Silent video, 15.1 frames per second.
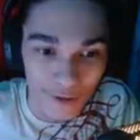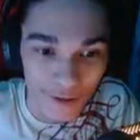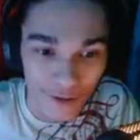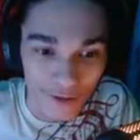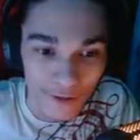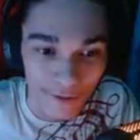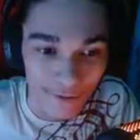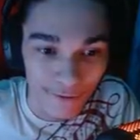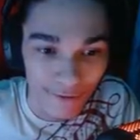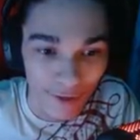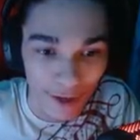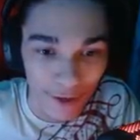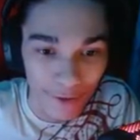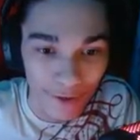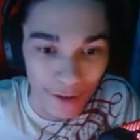Just start
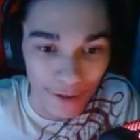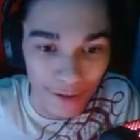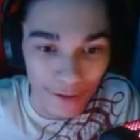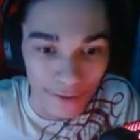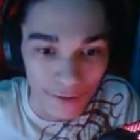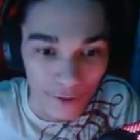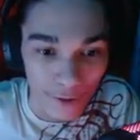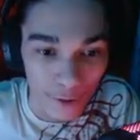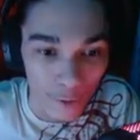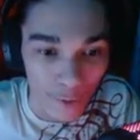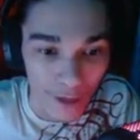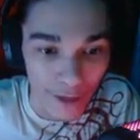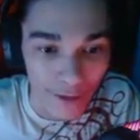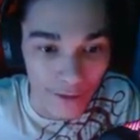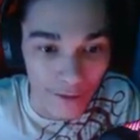firing. Oh,
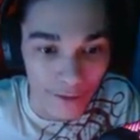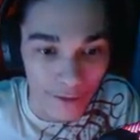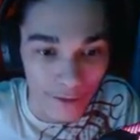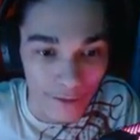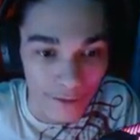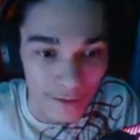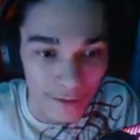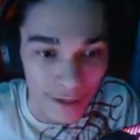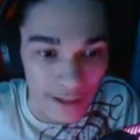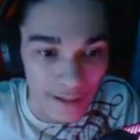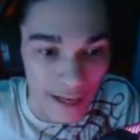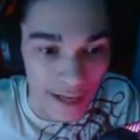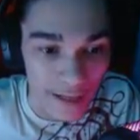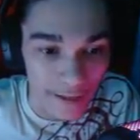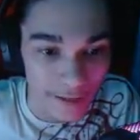wait. Did I
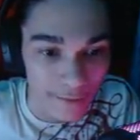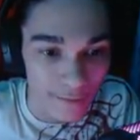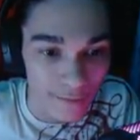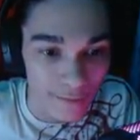attack him?